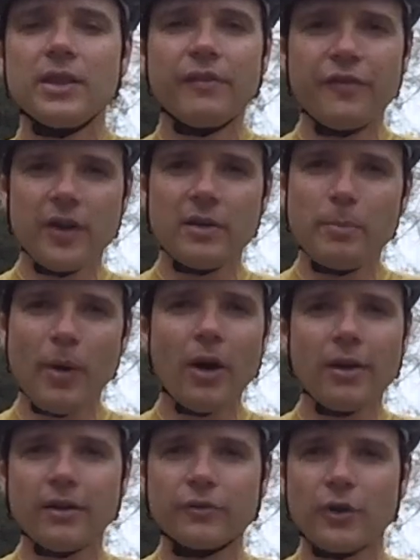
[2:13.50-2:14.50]
the fun
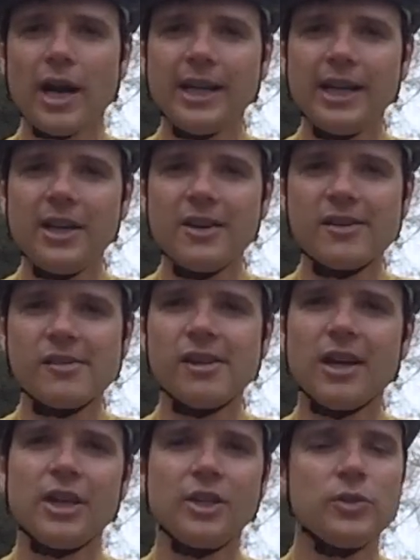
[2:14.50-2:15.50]
part of riding here.
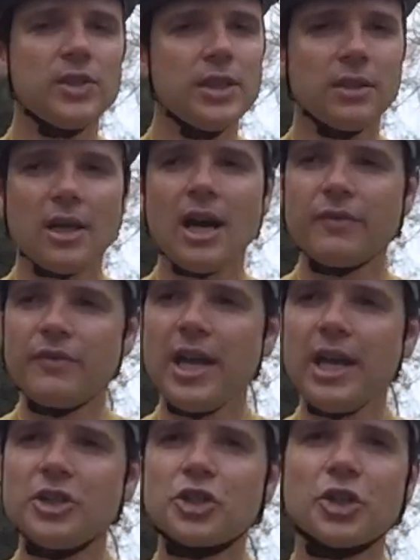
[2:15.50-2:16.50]
You see a lot of
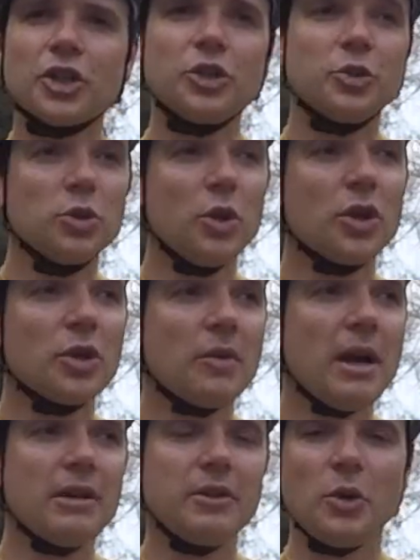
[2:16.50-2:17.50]
nature, you look
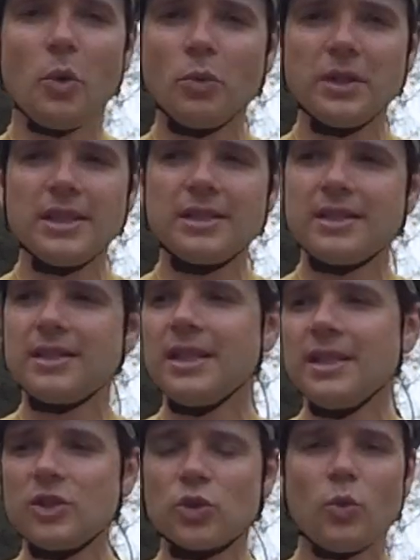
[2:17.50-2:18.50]
around, you only
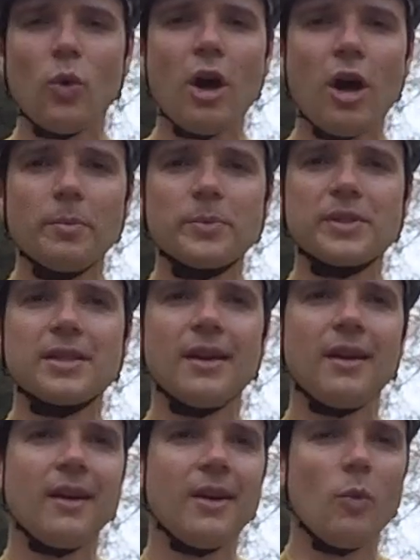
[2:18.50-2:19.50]
see swamps,
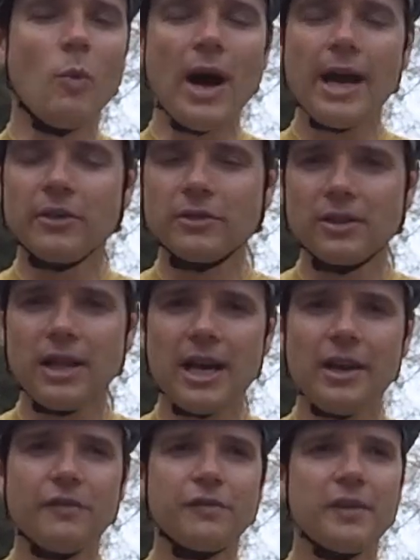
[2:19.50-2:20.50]

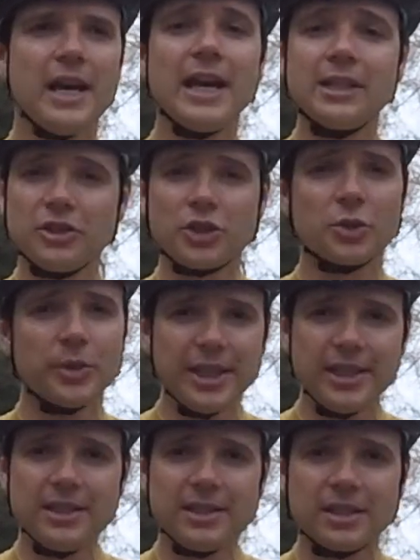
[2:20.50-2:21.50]
wildlife, and
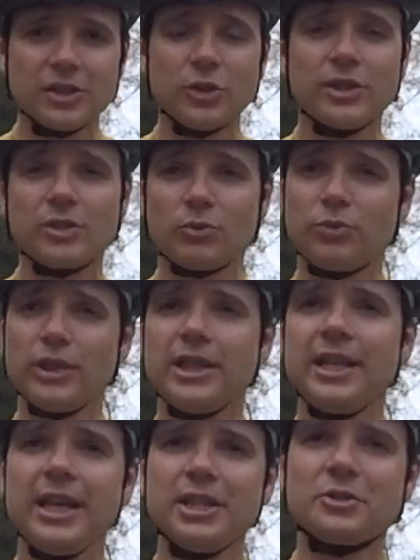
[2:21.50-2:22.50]
trees. So it's a
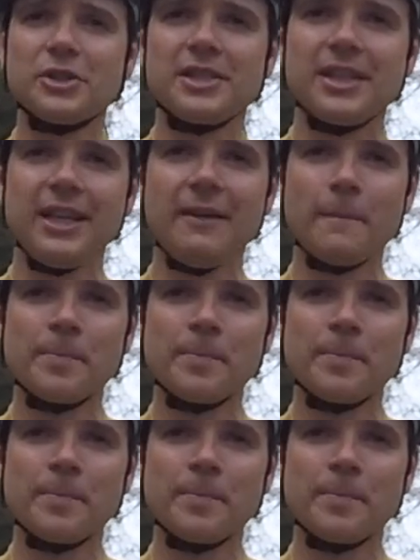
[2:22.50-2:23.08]
really interesting